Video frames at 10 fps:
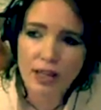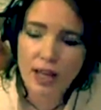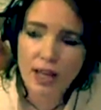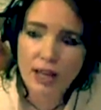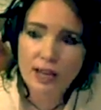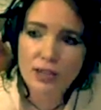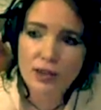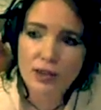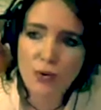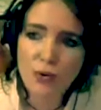And
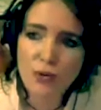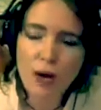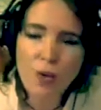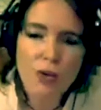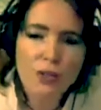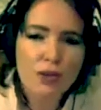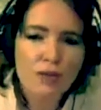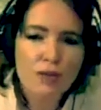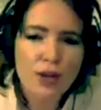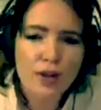so that was on a
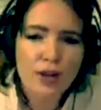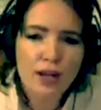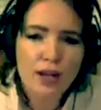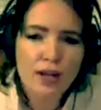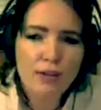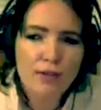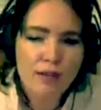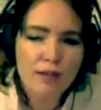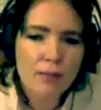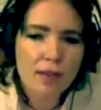very
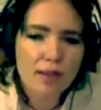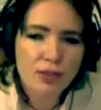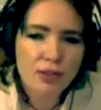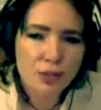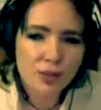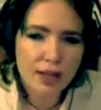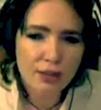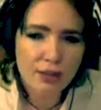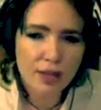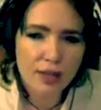fundamental
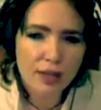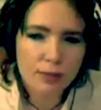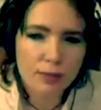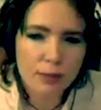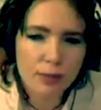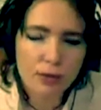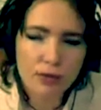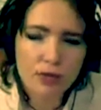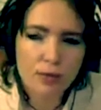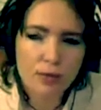level, yeah? Because
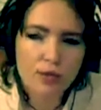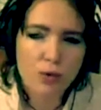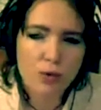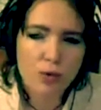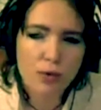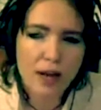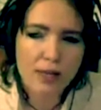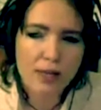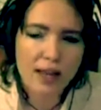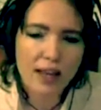it was more about
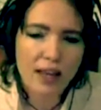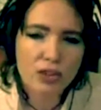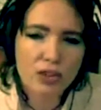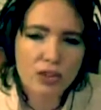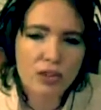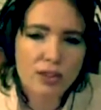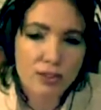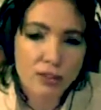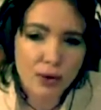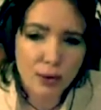the energy, the
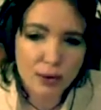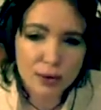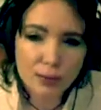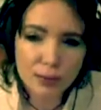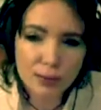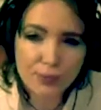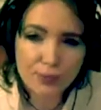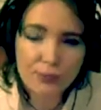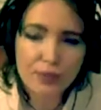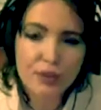soul,
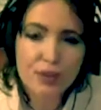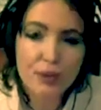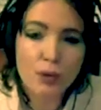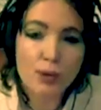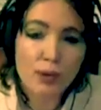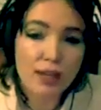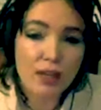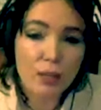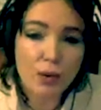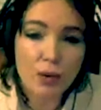doing the inner
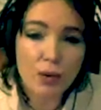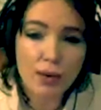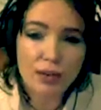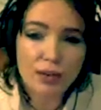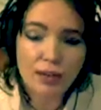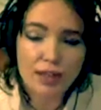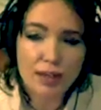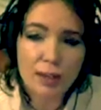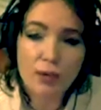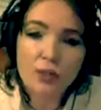work,
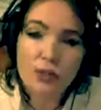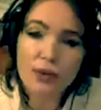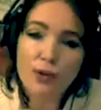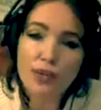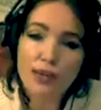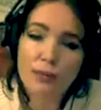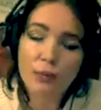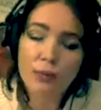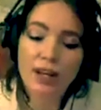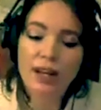but also then
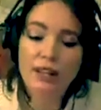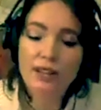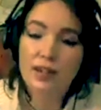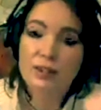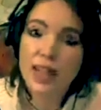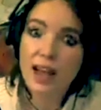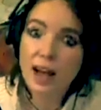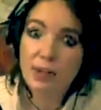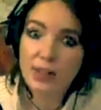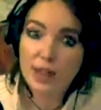putting ourselves
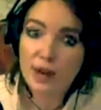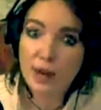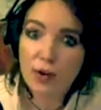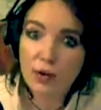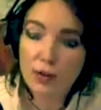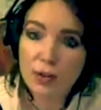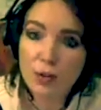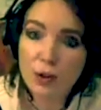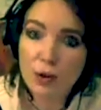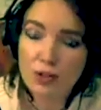out there on the
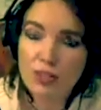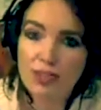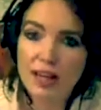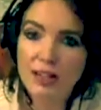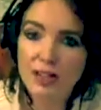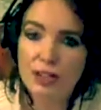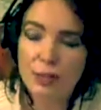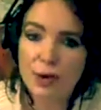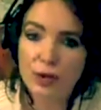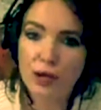world stage as
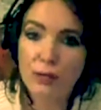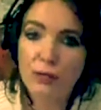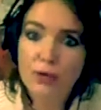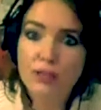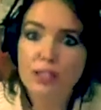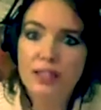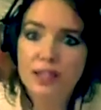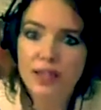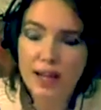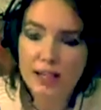well, like
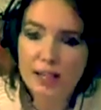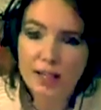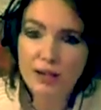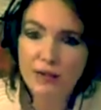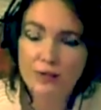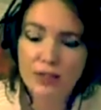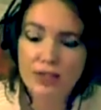presenting ourselves